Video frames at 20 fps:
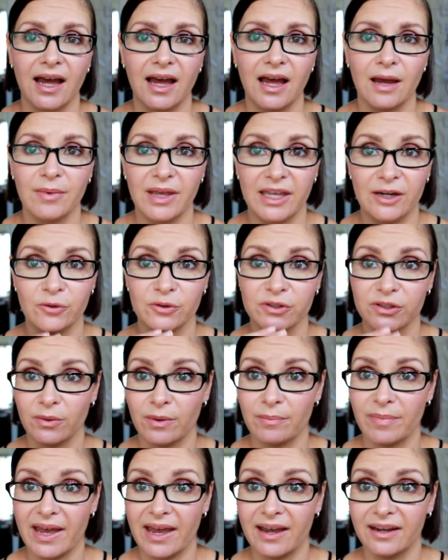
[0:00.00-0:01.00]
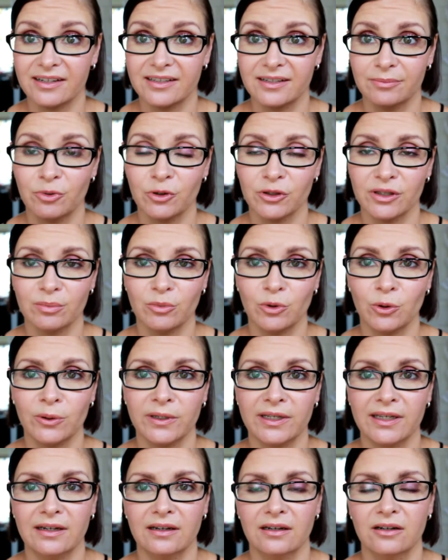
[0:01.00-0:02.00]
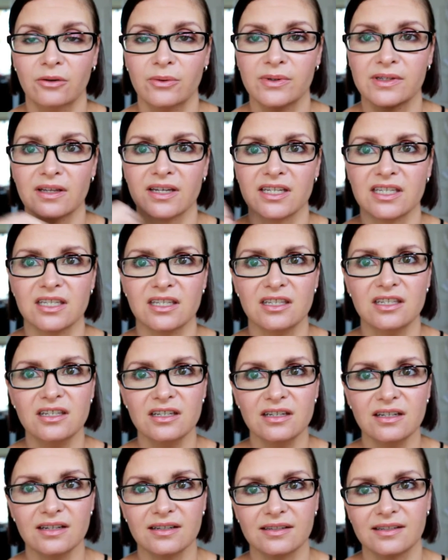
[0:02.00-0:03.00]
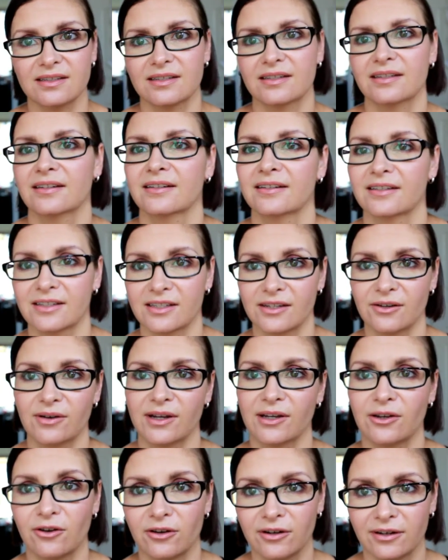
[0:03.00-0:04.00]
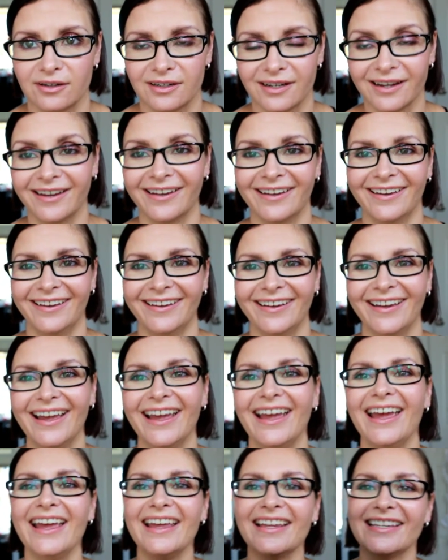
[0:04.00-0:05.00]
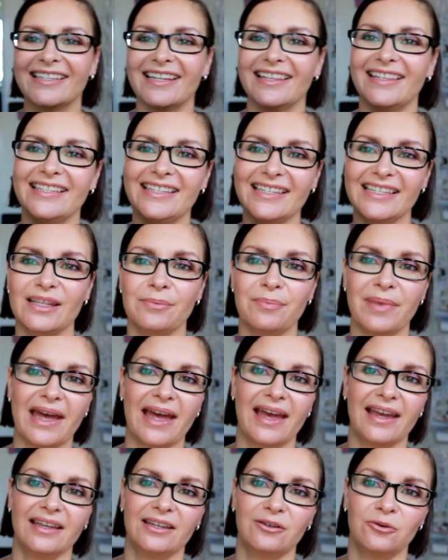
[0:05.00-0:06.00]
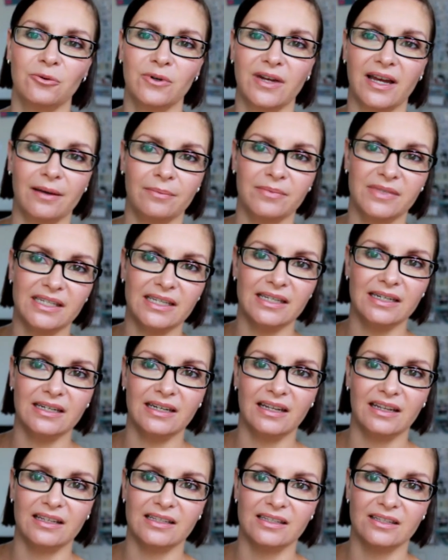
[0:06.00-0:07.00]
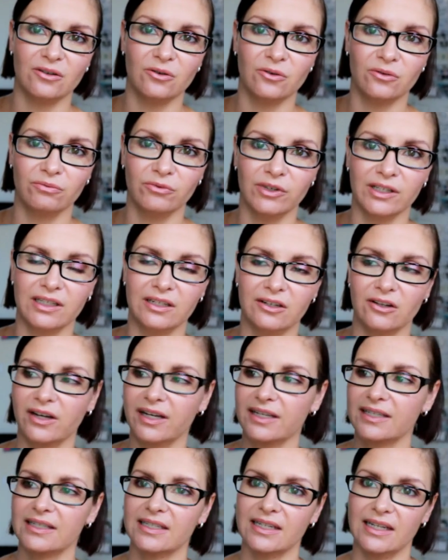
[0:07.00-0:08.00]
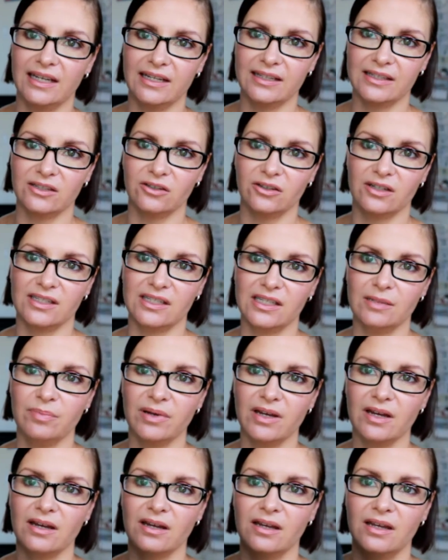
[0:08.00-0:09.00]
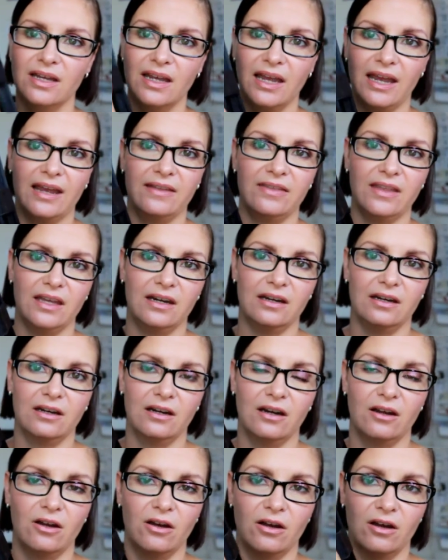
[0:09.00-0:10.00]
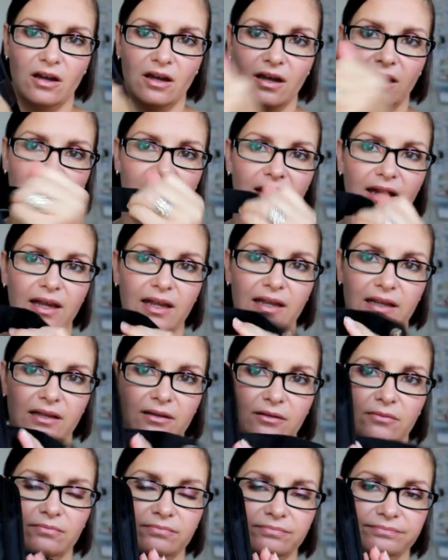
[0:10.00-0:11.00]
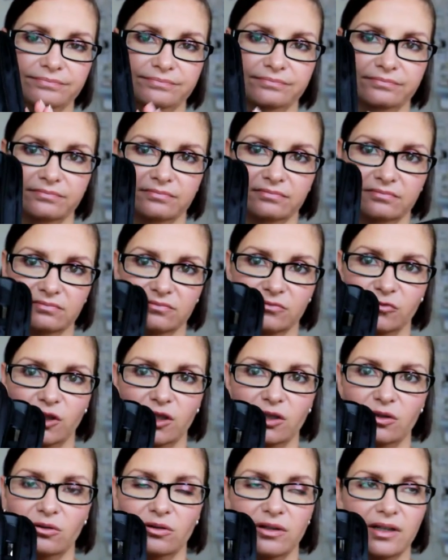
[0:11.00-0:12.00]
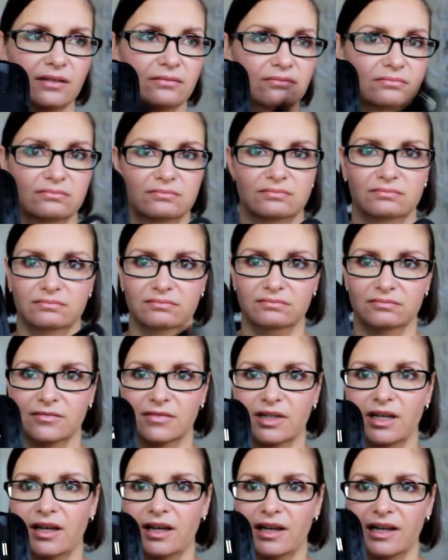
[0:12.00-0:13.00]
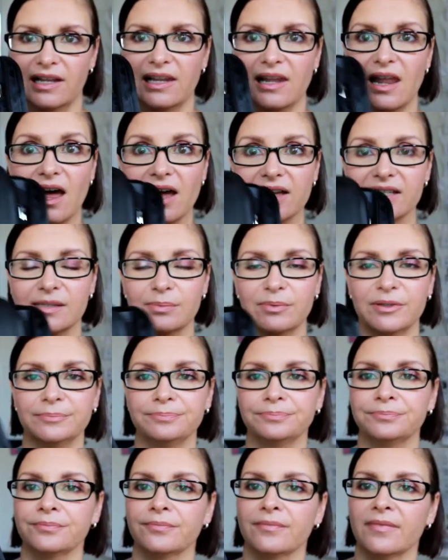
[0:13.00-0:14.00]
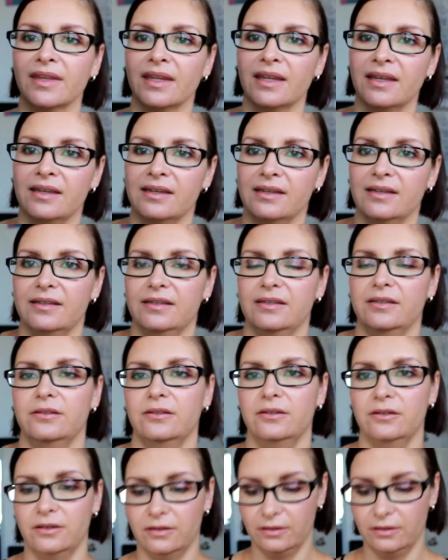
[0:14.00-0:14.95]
and also a bag to put them all in, and I was like, yes! So I got it. So this is the bag it all comes in. It's really nice. It's got a zipper and then a what do you call it? A clasp. So